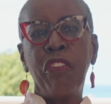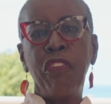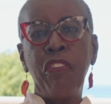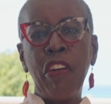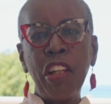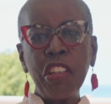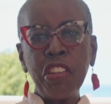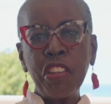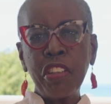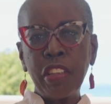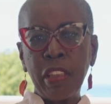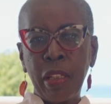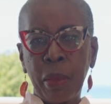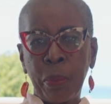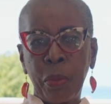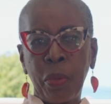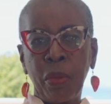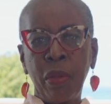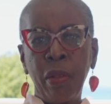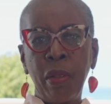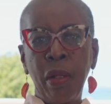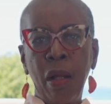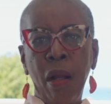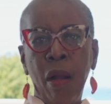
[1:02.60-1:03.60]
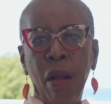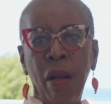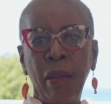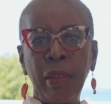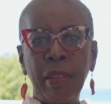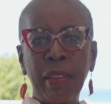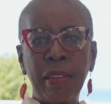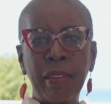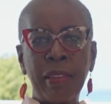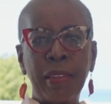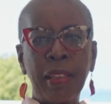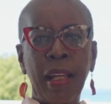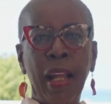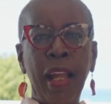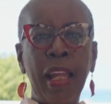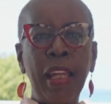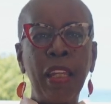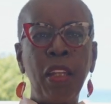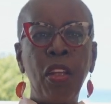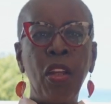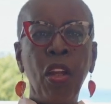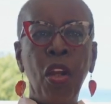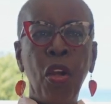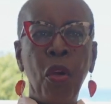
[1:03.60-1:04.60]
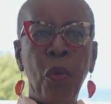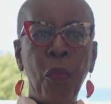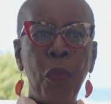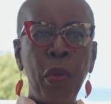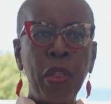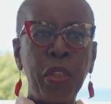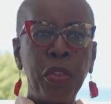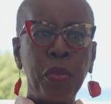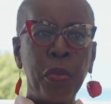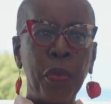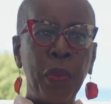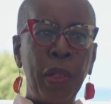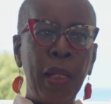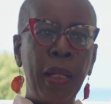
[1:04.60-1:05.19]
vegetable on the side, which